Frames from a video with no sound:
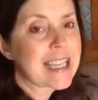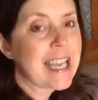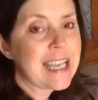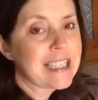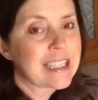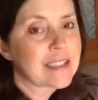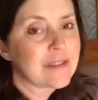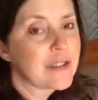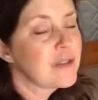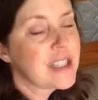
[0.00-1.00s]
can
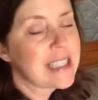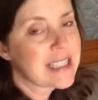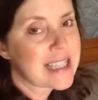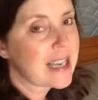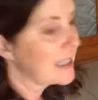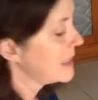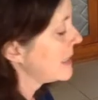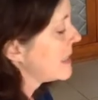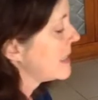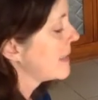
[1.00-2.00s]
in 15
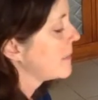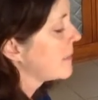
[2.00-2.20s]
seconds.